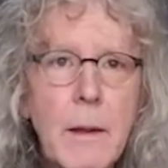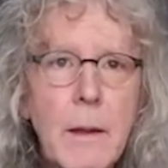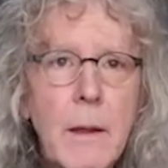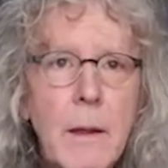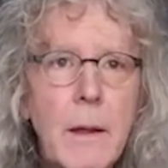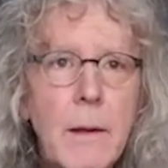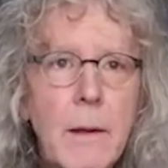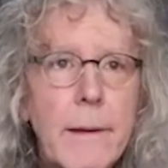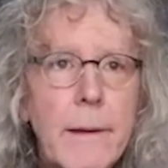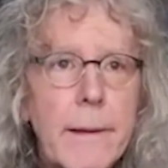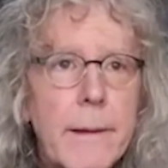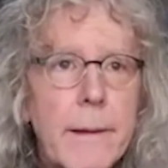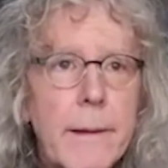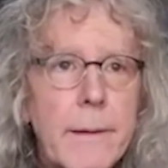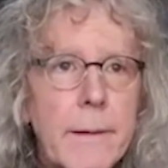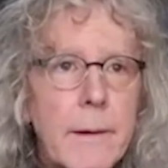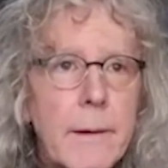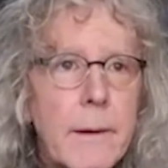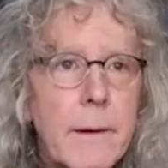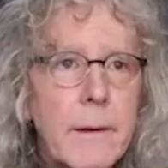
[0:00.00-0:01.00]
And
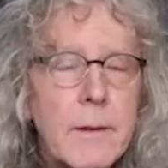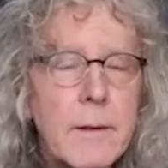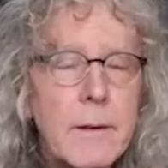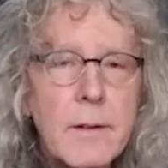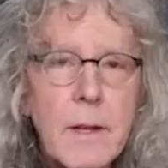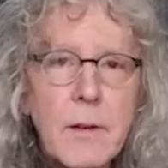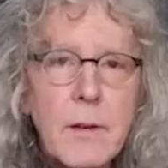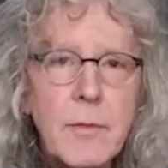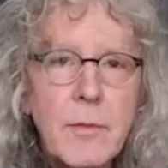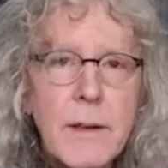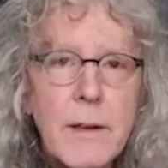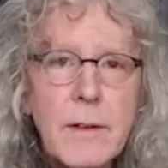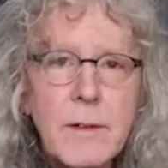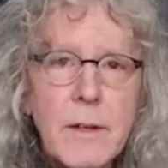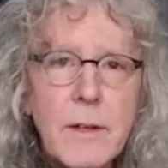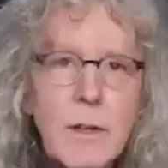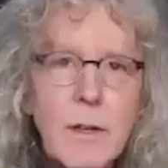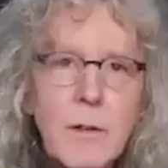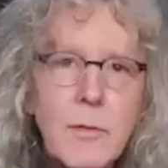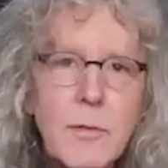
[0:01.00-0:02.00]
it's not fast
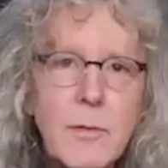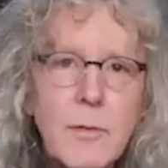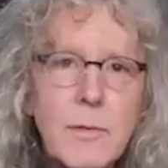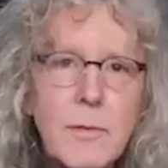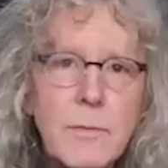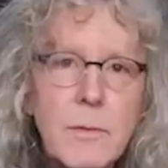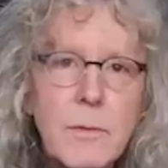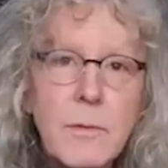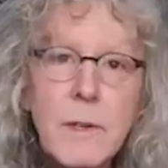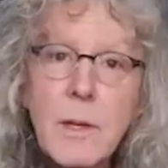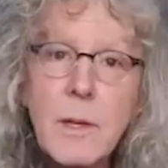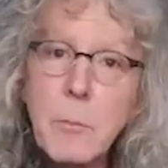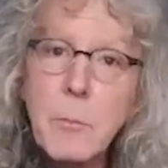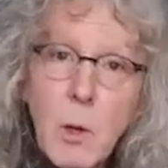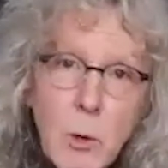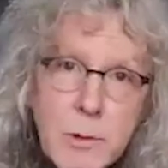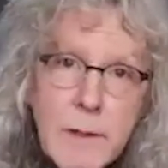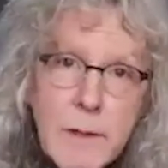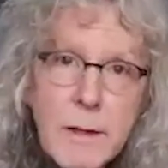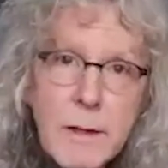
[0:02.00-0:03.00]
enough in
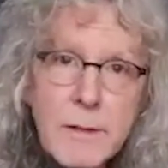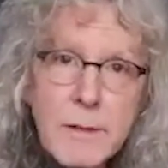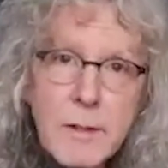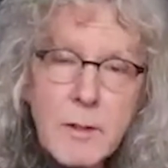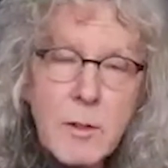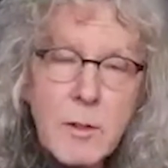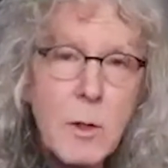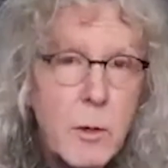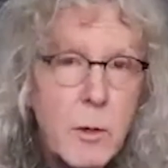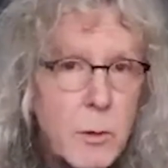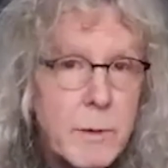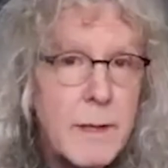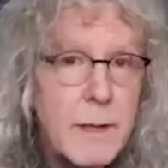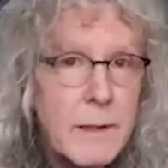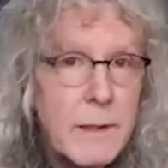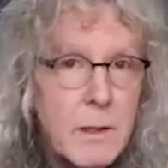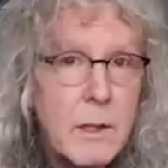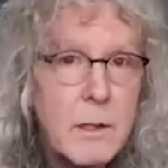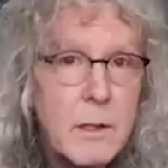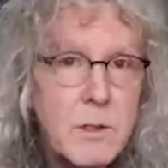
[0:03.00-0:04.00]
most cases, although
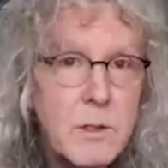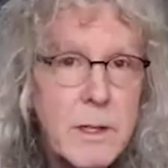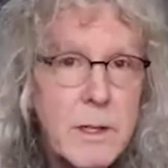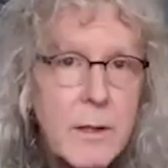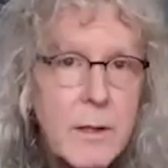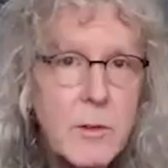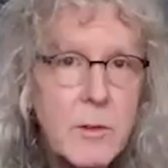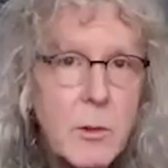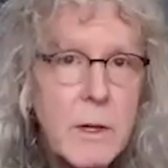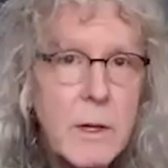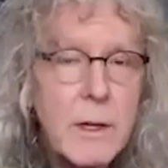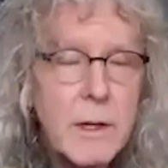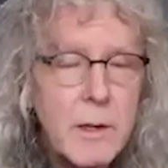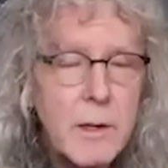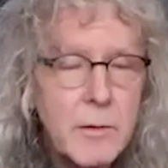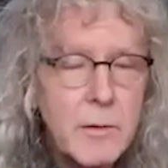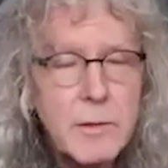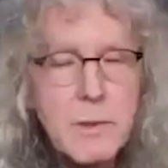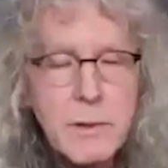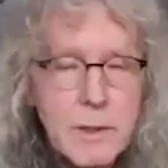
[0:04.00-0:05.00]
technology has
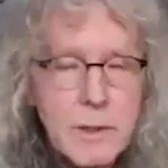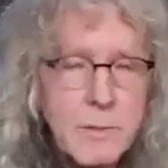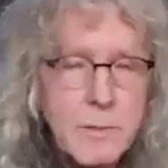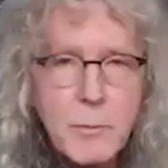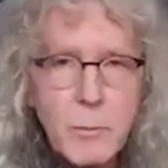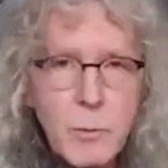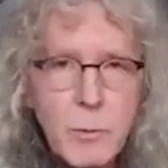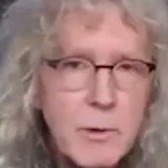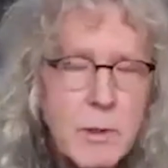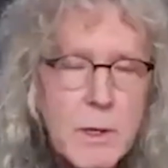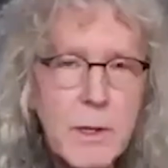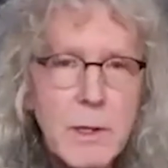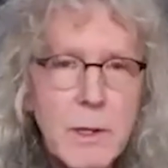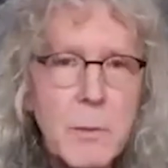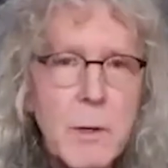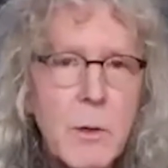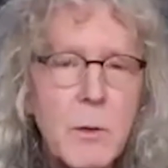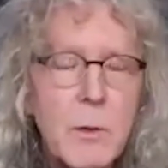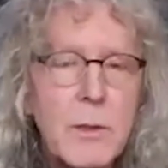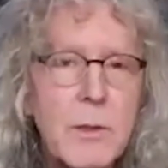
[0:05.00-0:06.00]
arrived that I was talking
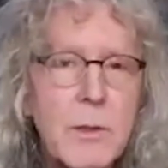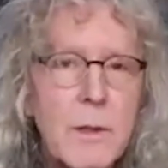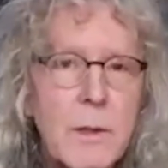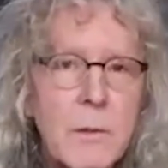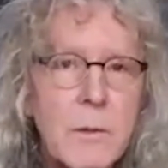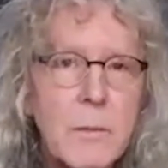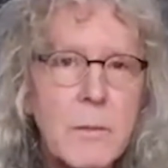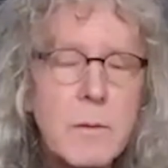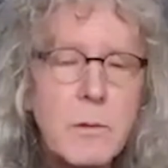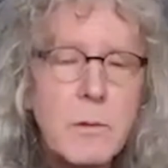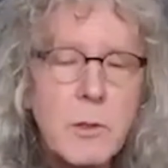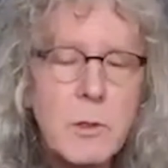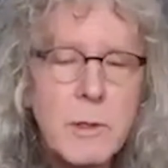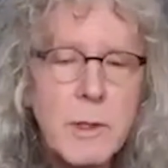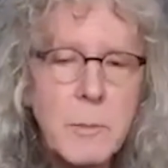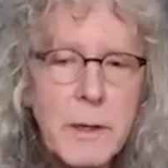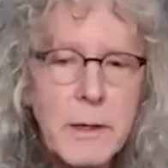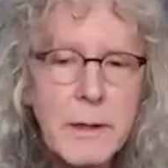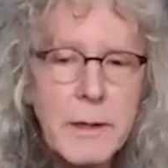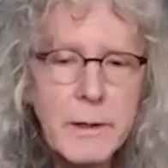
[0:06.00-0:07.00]
about with Julie and
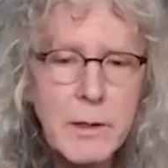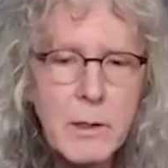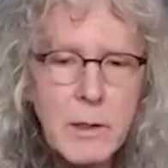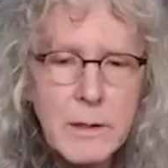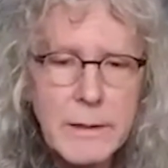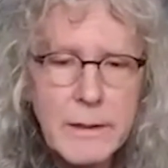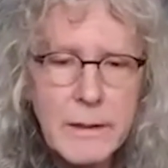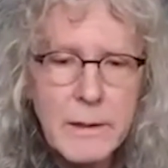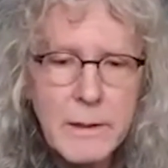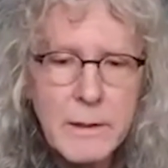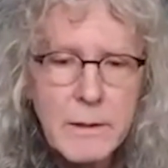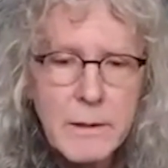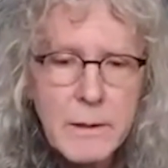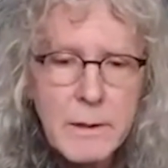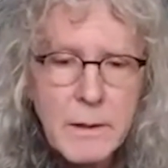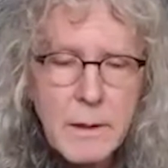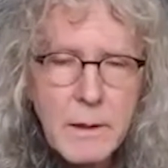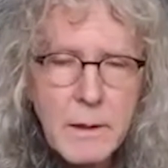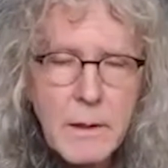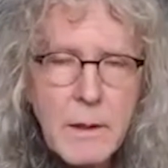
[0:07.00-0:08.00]
Marion earlier,
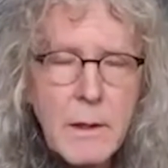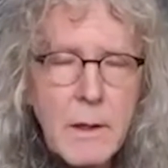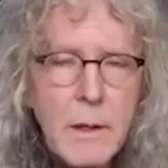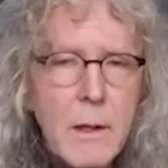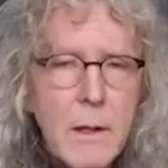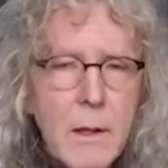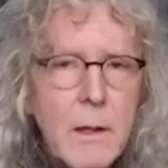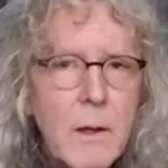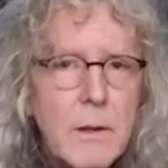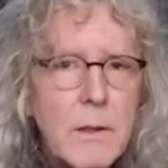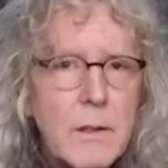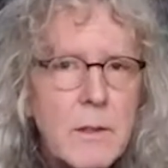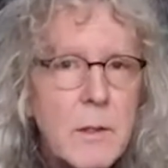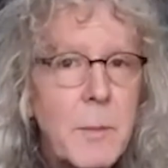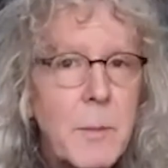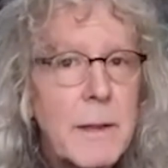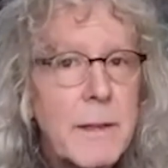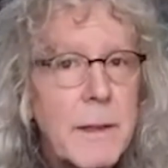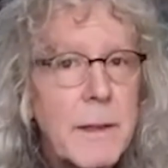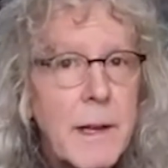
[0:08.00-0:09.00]
to
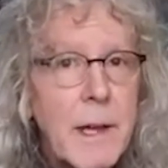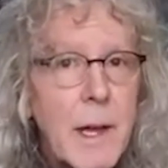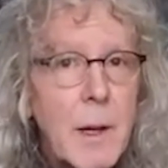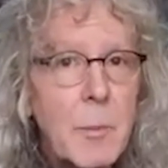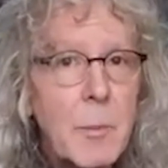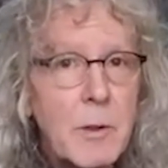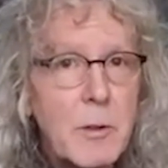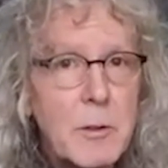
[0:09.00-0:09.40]
make that happen.